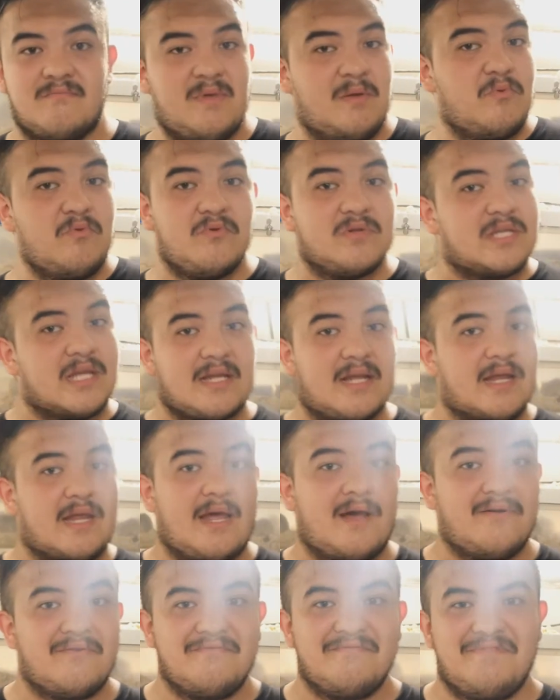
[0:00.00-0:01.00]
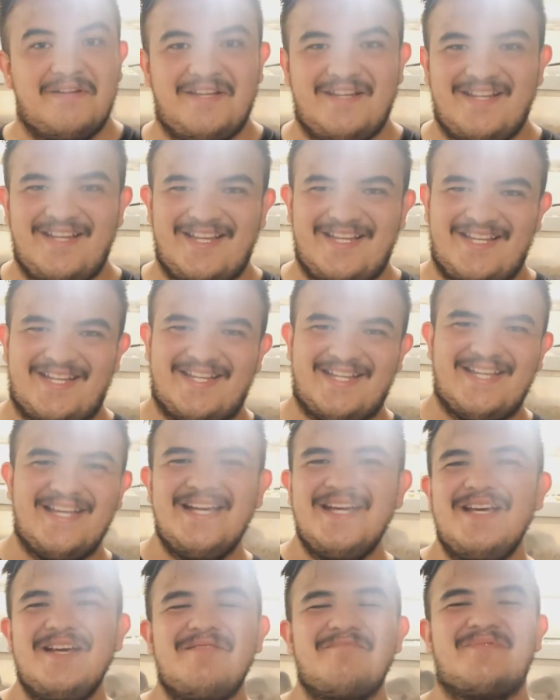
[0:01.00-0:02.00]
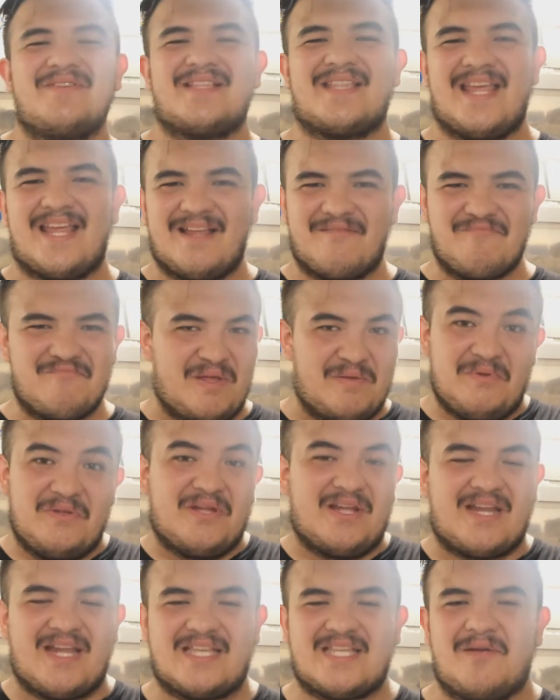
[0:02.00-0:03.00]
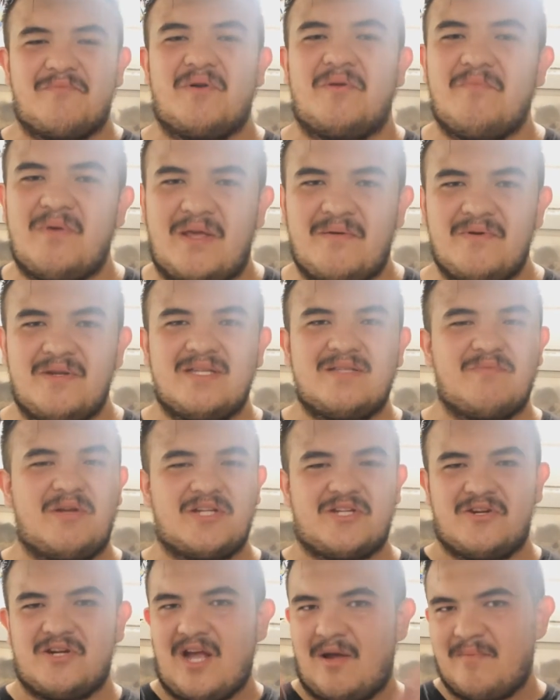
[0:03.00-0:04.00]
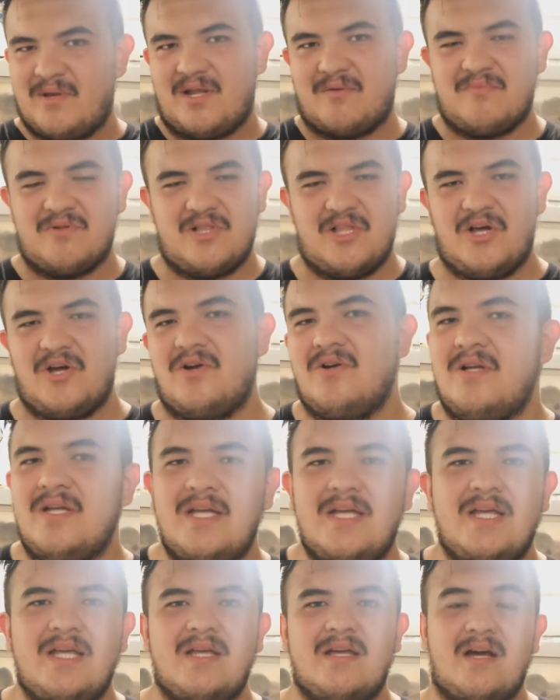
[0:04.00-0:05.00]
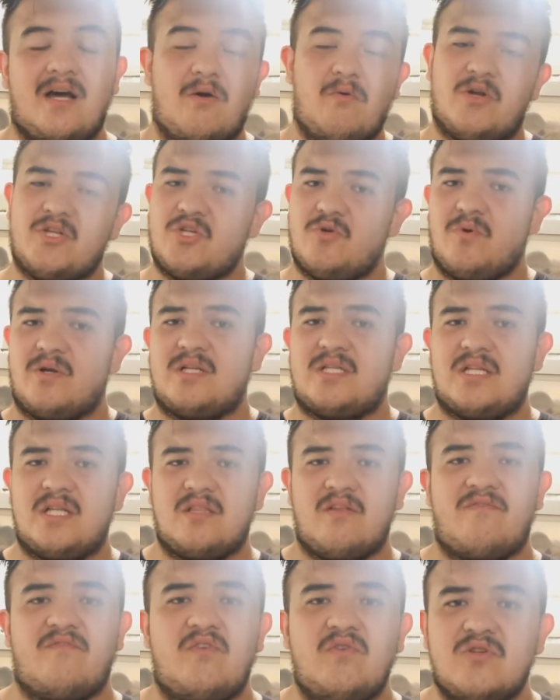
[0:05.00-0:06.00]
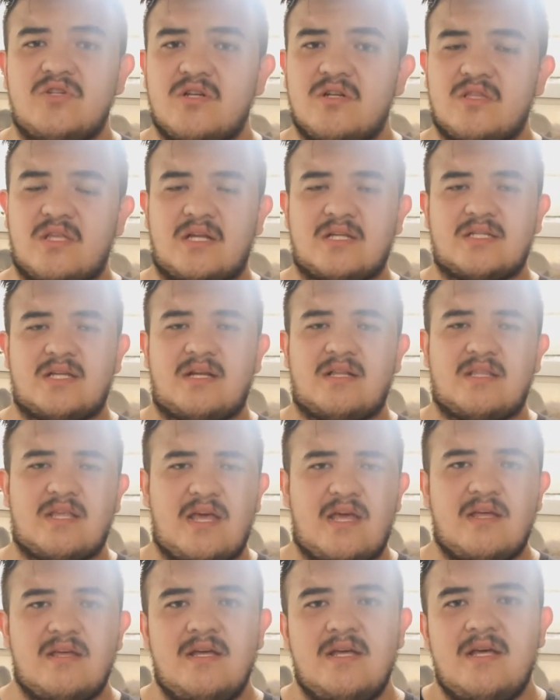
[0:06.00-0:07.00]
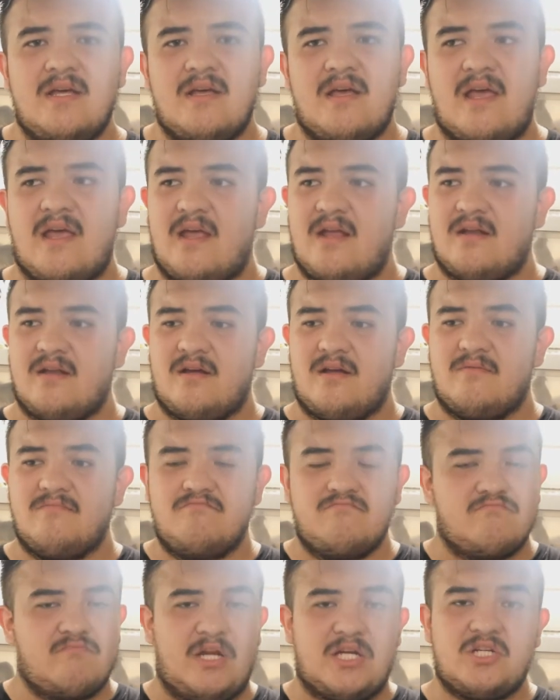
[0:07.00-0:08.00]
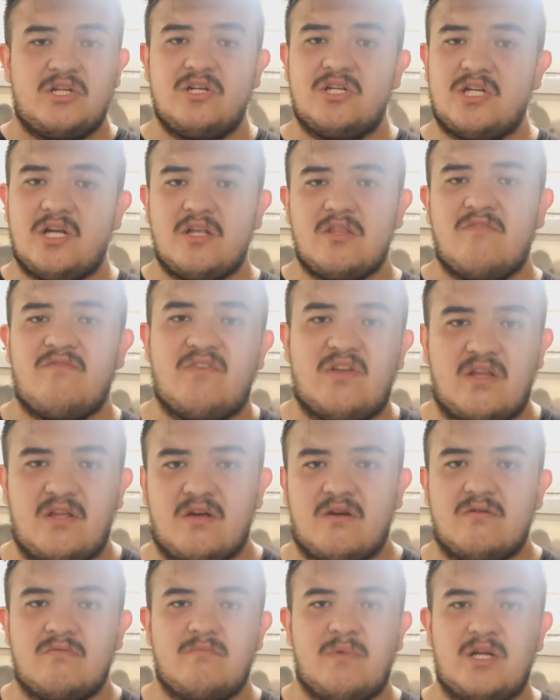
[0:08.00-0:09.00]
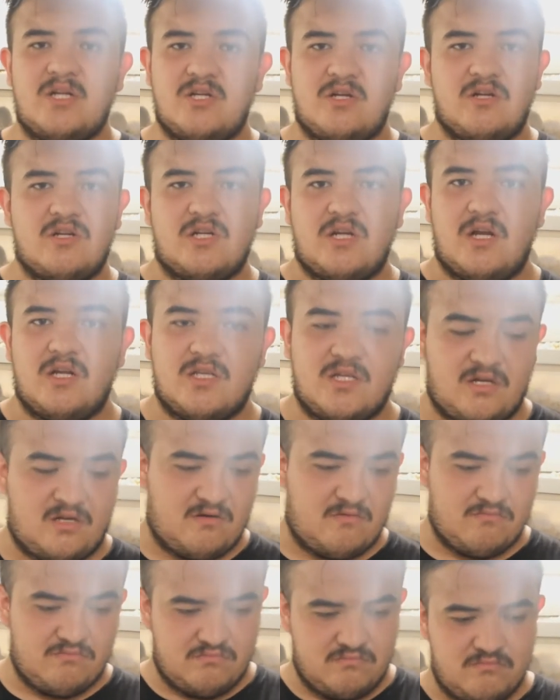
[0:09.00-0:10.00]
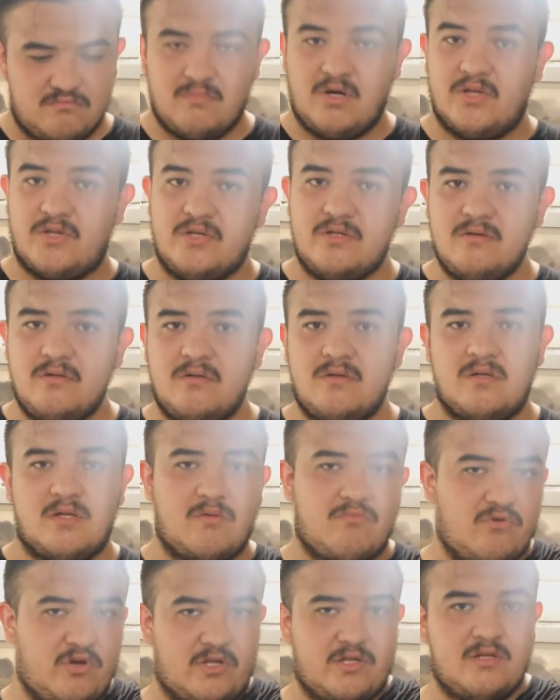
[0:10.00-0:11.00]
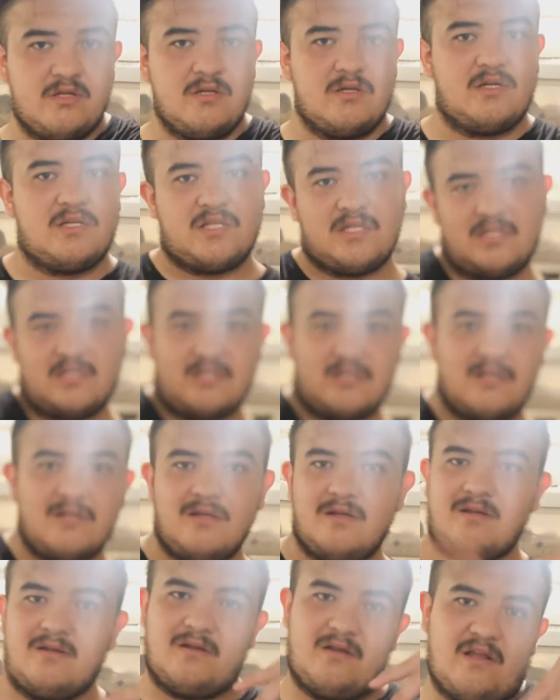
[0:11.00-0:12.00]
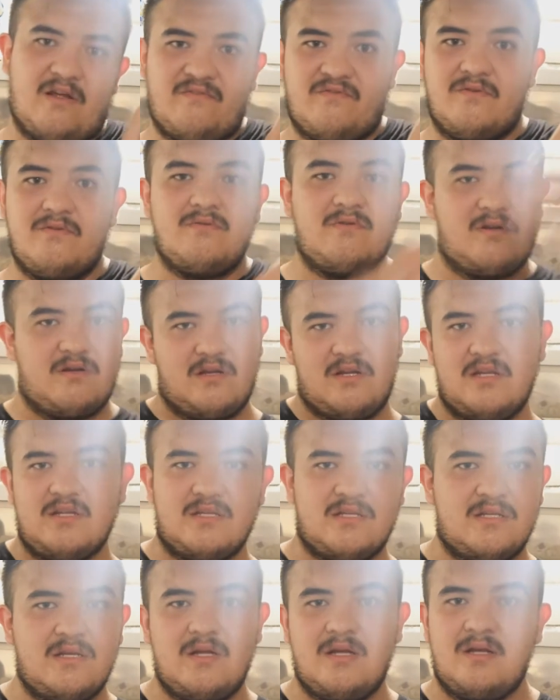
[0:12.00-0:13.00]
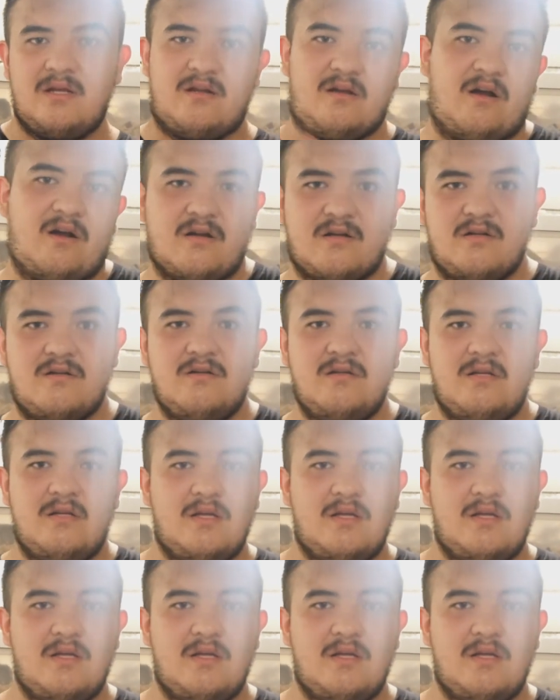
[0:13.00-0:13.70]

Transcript: Maybe we'll take a count. But maybe you could guess how many babies. Make sure you comment down below what you want to see in the future, things like that. And make sure you share the video. Make sure you share it to your mother, your brother, your sister, your nephew, your niece, your uncle.